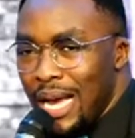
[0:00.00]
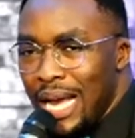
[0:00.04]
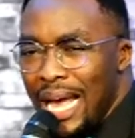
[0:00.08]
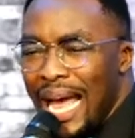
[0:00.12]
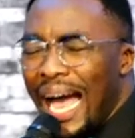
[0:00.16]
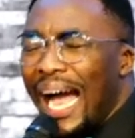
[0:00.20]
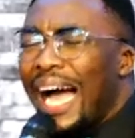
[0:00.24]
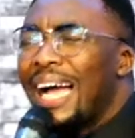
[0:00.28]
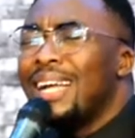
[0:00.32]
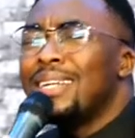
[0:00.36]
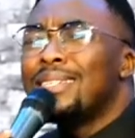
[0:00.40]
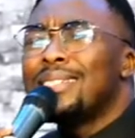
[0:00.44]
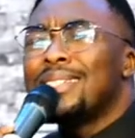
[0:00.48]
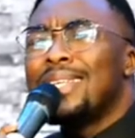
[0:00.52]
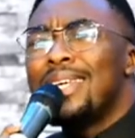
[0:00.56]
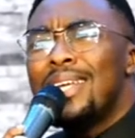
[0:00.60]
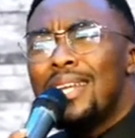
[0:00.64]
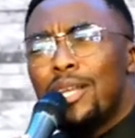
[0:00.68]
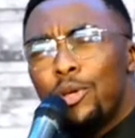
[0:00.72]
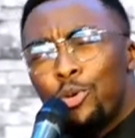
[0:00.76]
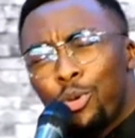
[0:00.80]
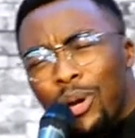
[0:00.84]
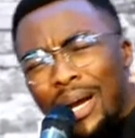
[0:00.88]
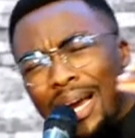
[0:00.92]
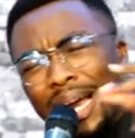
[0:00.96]
Until
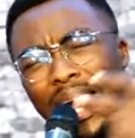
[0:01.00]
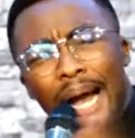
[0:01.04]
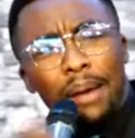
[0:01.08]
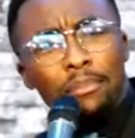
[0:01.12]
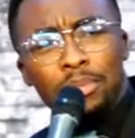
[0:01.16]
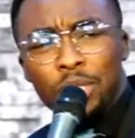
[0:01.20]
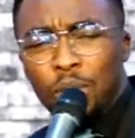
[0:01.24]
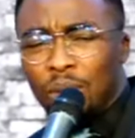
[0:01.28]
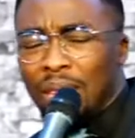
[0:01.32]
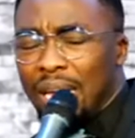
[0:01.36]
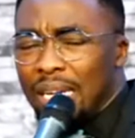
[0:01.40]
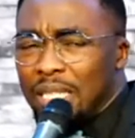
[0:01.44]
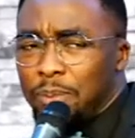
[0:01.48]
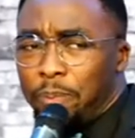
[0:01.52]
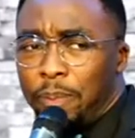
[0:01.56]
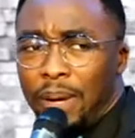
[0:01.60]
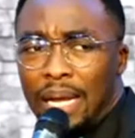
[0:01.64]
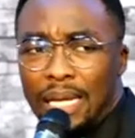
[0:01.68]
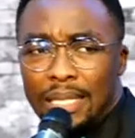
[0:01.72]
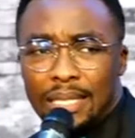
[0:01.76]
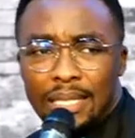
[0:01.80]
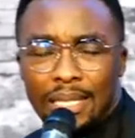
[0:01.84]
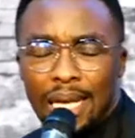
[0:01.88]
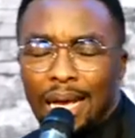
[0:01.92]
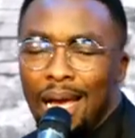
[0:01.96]
you come to that
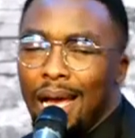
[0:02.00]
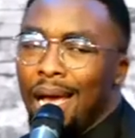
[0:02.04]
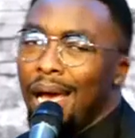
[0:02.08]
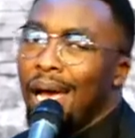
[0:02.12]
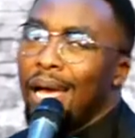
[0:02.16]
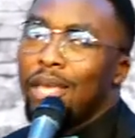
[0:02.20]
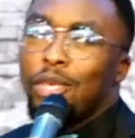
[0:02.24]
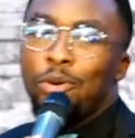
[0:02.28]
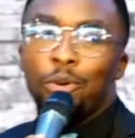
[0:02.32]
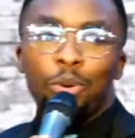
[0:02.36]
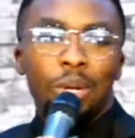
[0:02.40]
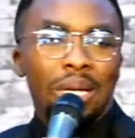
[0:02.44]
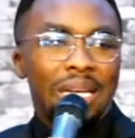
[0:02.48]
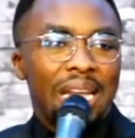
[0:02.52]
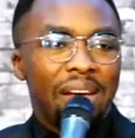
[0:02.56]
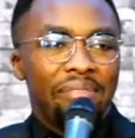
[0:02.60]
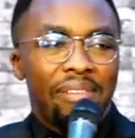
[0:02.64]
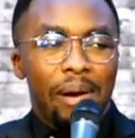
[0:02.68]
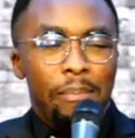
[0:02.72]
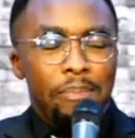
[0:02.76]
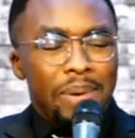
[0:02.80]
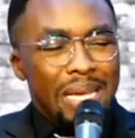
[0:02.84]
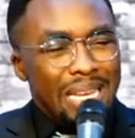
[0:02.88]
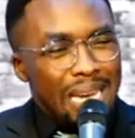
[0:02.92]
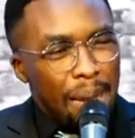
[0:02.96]
place, you will never
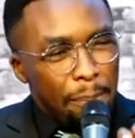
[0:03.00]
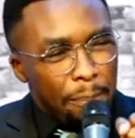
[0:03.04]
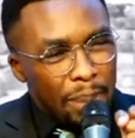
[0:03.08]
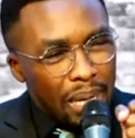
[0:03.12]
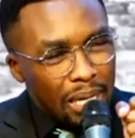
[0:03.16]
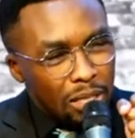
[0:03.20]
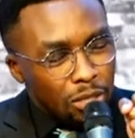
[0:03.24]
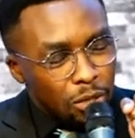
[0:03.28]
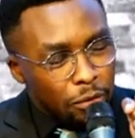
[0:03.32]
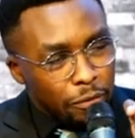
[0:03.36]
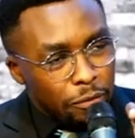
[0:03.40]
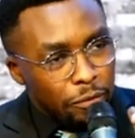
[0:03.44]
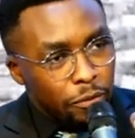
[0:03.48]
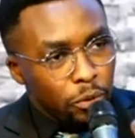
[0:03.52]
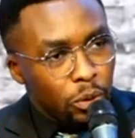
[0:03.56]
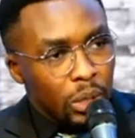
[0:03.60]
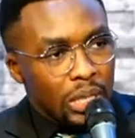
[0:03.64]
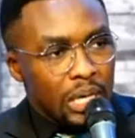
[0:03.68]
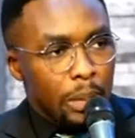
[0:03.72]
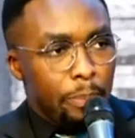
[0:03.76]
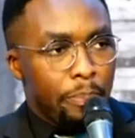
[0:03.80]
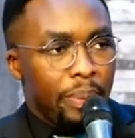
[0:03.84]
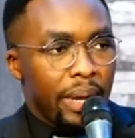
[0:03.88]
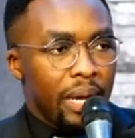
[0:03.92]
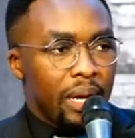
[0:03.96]
be in a place of full
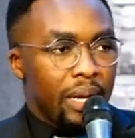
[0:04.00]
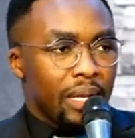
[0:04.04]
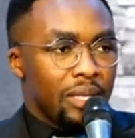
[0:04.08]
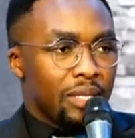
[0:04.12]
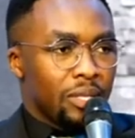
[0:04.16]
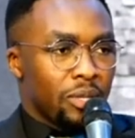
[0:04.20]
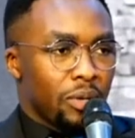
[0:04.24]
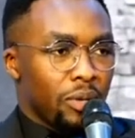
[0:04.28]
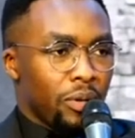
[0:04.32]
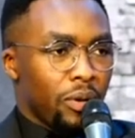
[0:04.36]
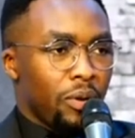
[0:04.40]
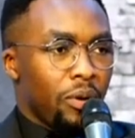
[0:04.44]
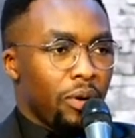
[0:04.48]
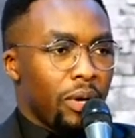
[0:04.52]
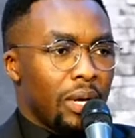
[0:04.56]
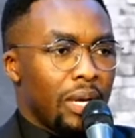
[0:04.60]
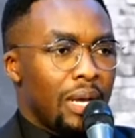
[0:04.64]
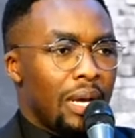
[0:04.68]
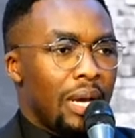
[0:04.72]
dependence on God.